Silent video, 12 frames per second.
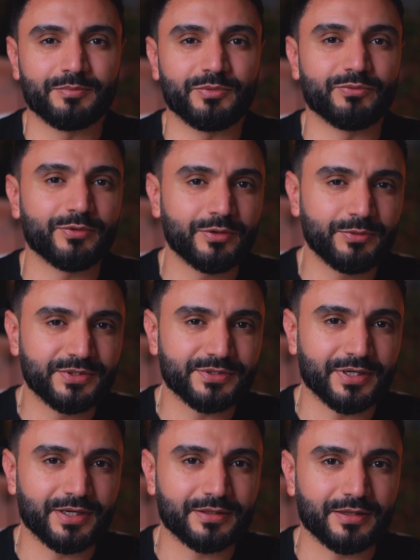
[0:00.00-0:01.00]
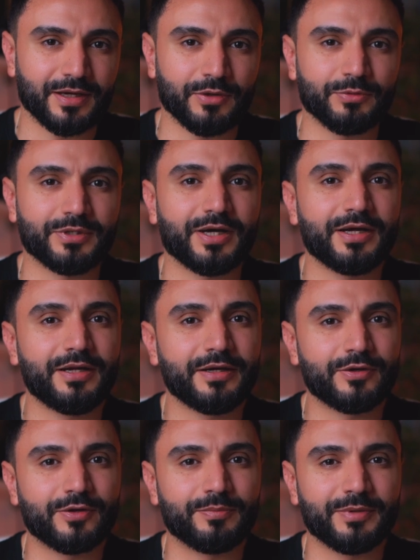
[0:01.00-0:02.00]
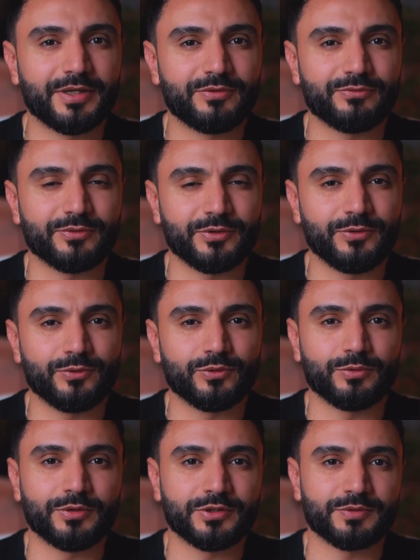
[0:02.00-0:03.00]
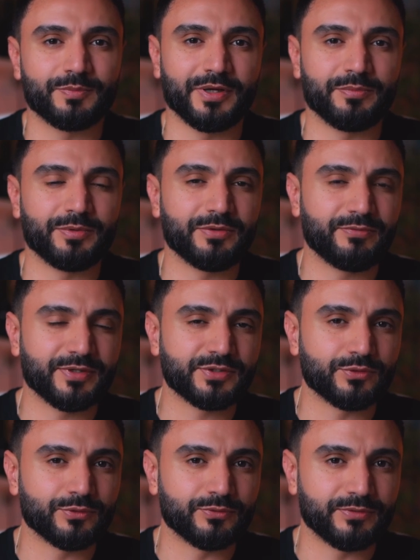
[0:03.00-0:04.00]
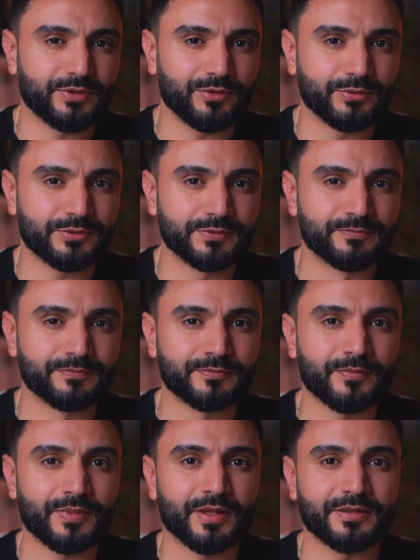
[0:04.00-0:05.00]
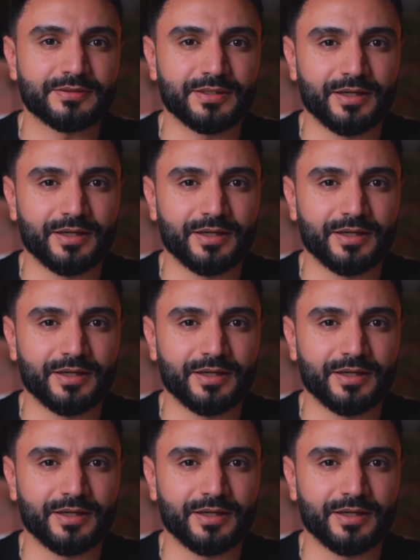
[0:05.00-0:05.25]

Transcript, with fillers: Before we start, I would highly recommend for you to watch my previous two videos the